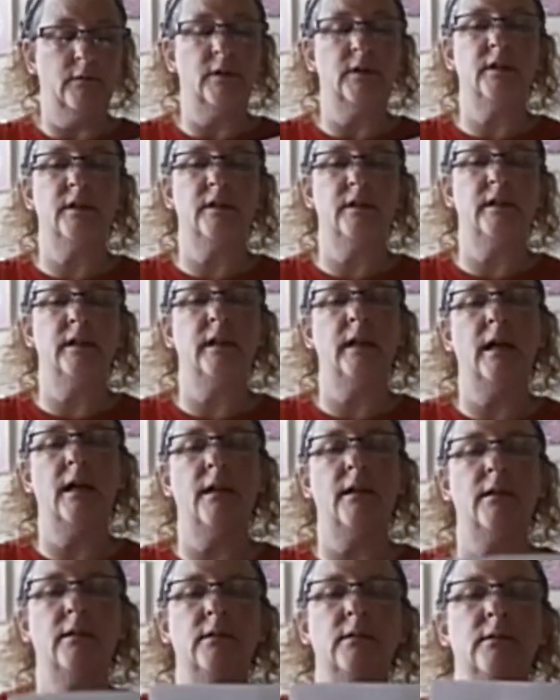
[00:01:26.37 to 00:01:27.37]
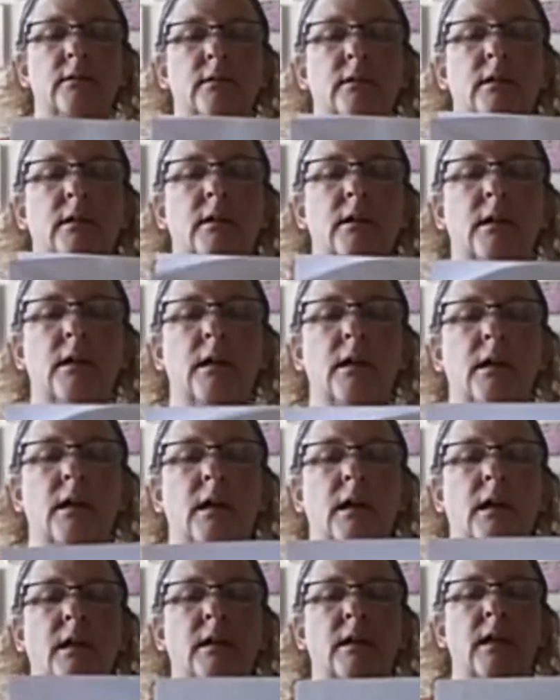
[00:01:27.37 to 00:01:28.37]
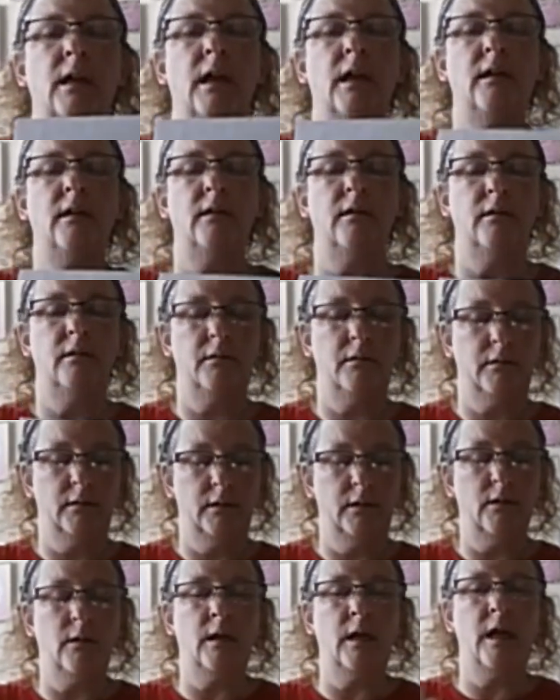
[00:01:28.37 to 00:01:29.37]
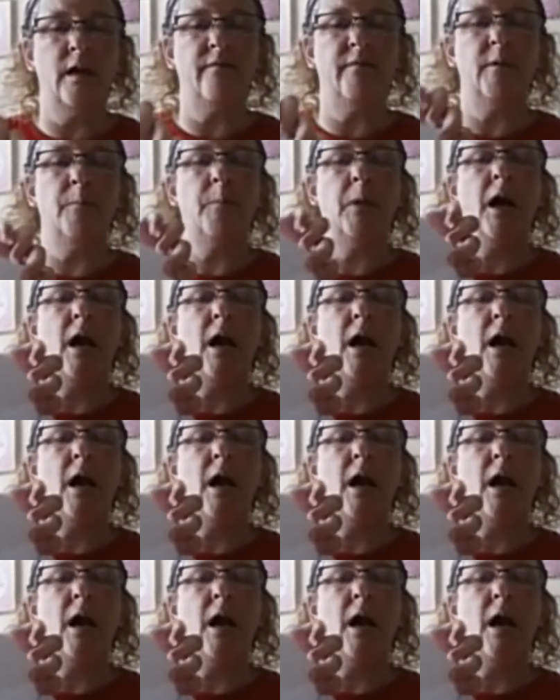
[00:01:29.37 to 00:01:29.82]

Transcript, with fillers: once it's together. And then you'll have a